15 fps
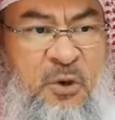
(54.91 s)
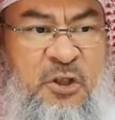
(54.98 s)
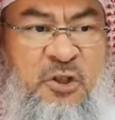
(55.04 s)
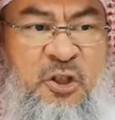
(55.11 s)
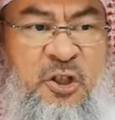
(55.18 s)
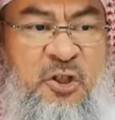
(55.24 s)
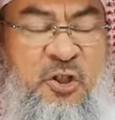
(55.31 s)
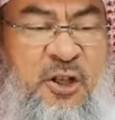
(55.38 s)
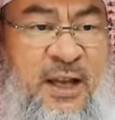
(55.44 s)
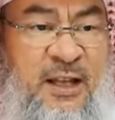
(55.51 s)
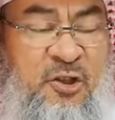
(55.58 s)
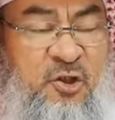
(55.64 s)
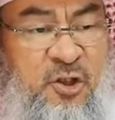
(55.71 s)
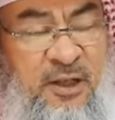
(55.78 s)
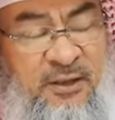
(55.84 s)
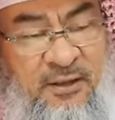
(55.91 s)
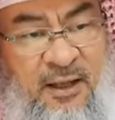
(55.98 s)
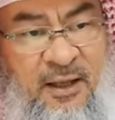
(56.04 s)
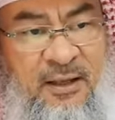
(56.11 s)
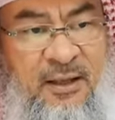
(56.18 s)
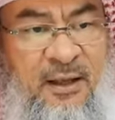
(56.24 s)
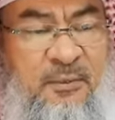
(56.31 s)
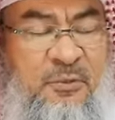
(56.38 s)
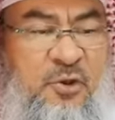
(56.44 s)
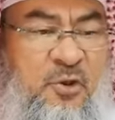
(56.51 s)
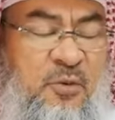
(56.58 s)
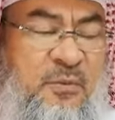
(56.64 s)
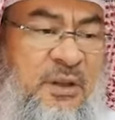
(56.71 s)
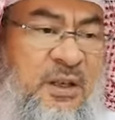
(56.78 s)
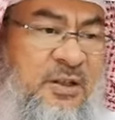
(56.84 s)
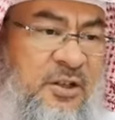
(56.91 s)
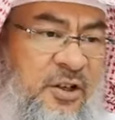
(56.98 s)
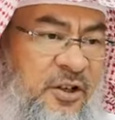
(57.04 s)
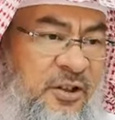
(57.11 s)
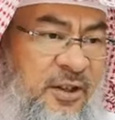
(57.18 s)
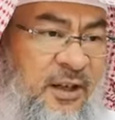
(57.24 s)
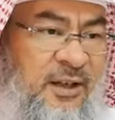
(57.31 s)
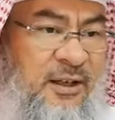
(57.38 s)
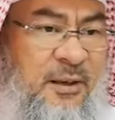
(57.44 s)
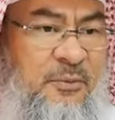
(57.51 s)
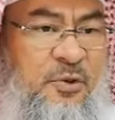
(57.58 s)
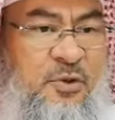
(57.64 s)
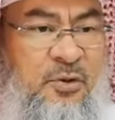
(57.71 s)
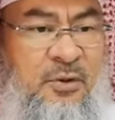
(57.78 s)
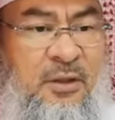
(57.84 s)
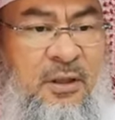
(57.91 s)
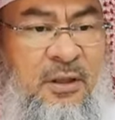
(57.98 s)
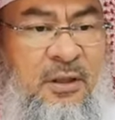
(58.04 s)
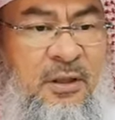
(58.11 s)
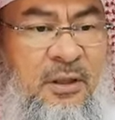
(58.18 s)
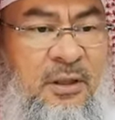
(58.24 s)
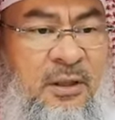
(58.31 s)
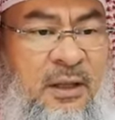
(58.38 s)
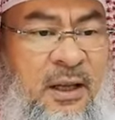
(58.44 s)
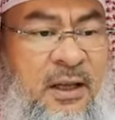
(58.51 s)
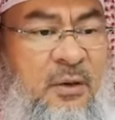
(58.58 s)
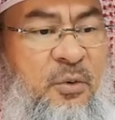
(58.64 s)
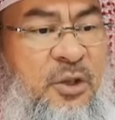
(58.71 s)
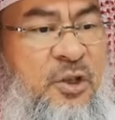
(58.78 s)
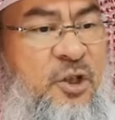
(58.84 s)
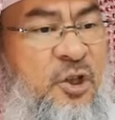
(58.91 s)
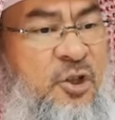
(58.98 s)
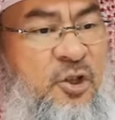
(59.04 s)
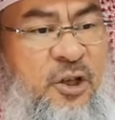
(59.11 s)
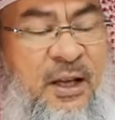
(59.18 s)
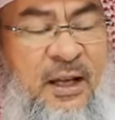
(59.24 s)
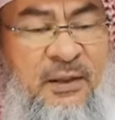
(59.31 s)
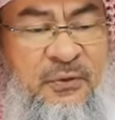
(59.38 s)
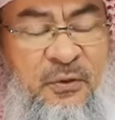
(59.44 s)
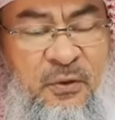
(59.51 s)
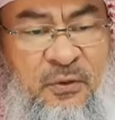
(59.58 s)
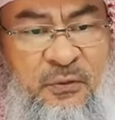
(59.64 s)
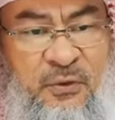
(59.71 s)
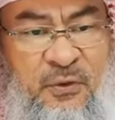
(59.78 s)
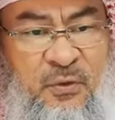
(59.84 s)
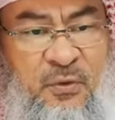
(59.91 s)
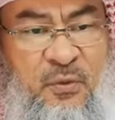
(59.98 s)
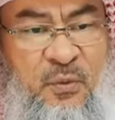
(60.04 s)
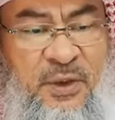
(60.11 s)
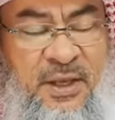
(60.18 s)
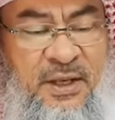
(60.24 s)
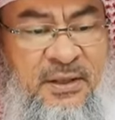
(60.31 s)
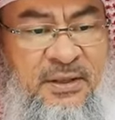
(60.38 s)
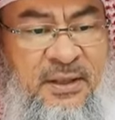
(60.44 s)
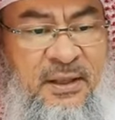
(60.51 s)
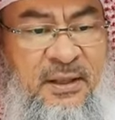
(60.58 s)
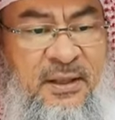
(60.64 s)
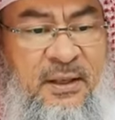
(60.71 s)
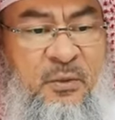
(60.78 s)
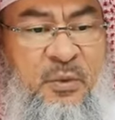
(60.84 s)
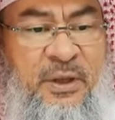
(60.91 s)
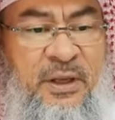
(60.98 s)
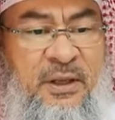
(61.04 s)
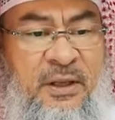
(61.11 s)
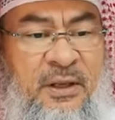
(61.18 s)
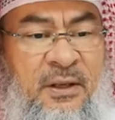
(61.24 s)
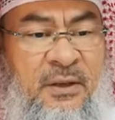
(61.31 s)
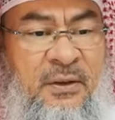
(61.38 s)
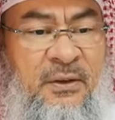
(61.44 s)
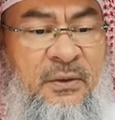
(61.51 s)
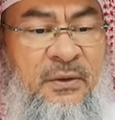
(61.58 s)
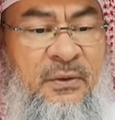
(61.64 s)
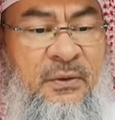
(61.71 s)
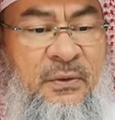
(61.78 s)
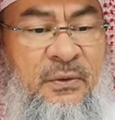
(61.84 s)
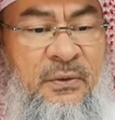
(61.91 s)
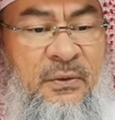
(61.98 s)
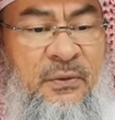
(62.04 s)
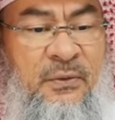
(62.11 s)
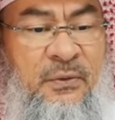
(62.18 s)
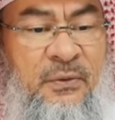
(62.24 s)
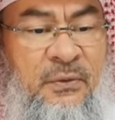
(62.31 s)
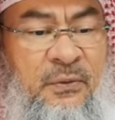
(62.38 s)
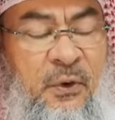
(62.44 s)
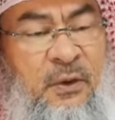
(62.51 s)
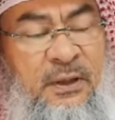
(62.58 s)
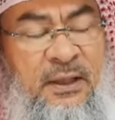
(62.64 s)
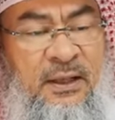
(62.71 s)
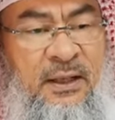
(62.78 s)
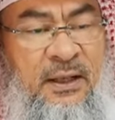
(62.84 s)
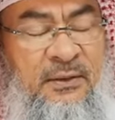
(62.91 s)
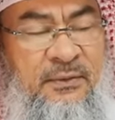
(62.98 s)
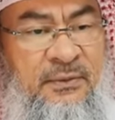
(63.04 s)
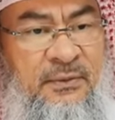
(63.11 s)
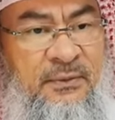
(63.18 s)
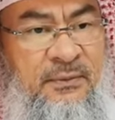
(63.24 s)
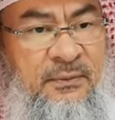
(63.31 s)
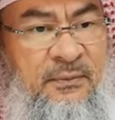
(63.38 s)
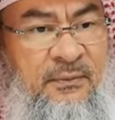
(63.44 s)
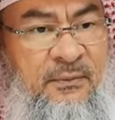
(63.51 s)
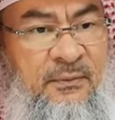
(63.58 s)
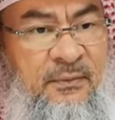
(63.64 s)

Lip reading: We chit chat, shaitan comes to me, shaitan comes to her, and we chit chat for a few weeks, and then we fall in love.